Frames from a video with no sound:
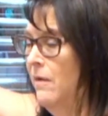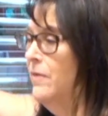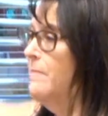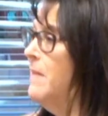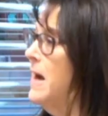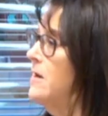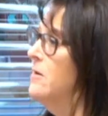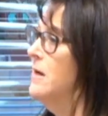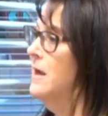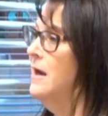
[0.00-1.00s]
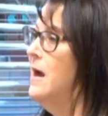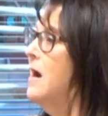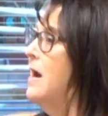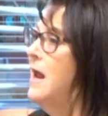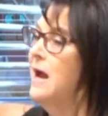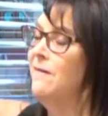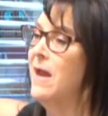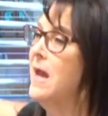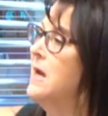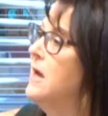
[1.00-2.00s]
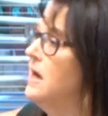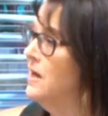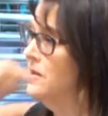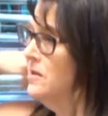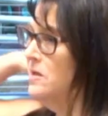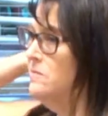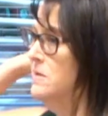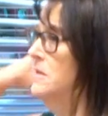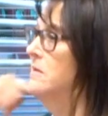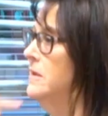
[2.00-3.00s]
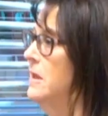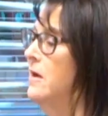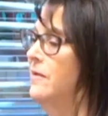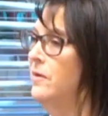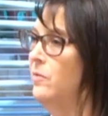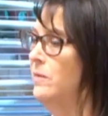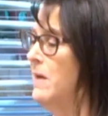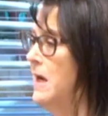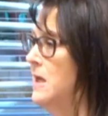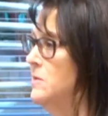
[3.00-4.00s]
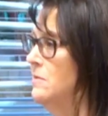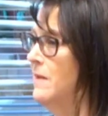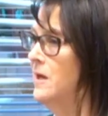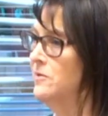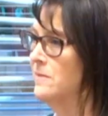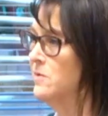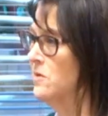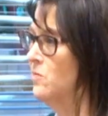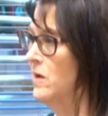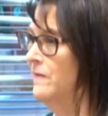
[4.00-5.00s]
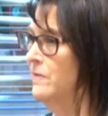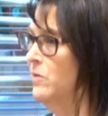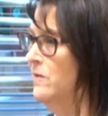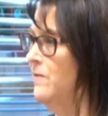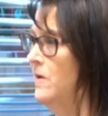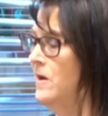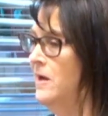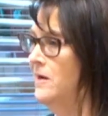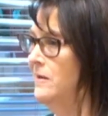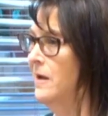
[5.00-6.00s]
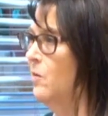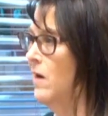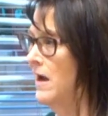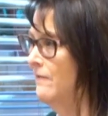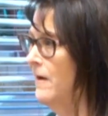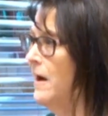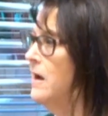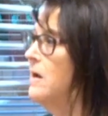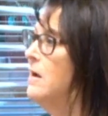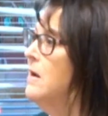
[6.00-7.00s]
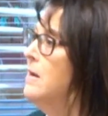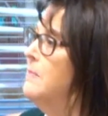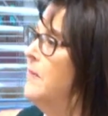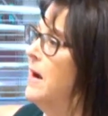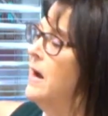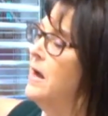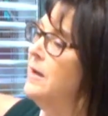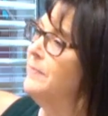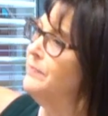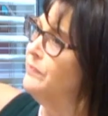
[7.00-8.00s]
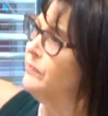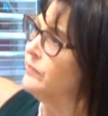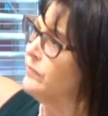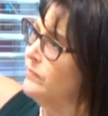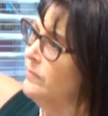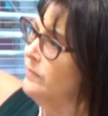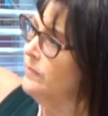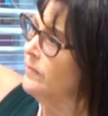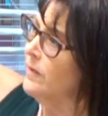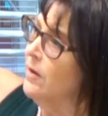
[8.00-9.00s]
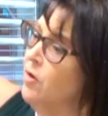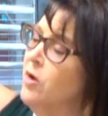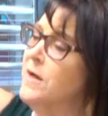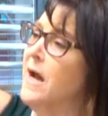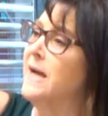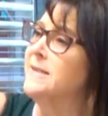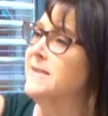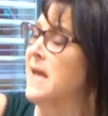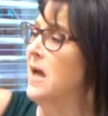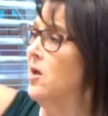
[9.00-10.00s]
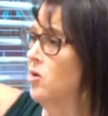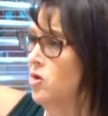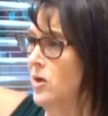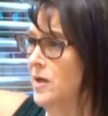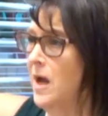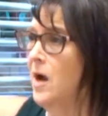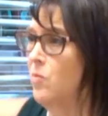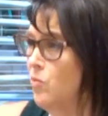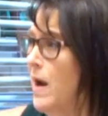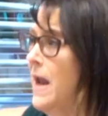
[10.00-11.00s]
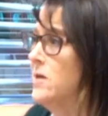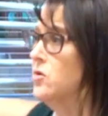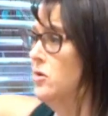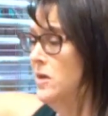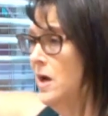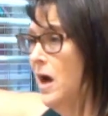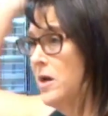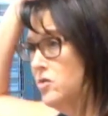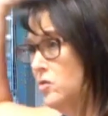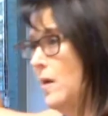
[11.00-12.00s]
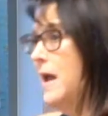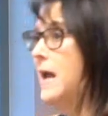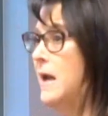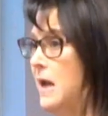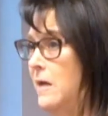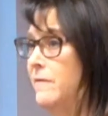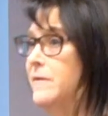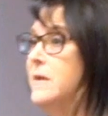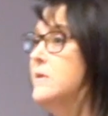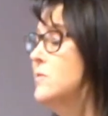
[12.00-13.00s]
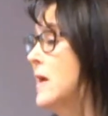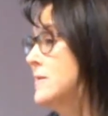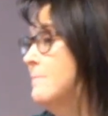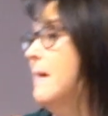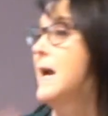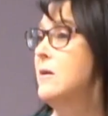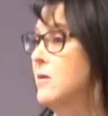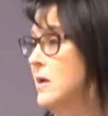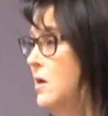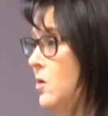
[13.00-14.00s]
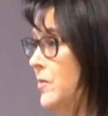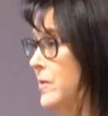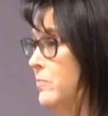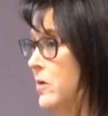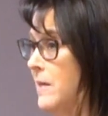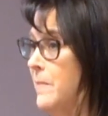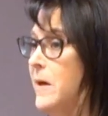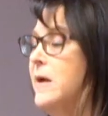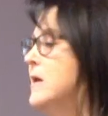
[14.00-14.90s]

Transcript: The minor cannot have any other utility, although when my kids were minors, I'm certain one of them would have figured out how to get Wi-Fi. But could not sell, could not rent, could not do any of the things. So yes, a minor can own the property.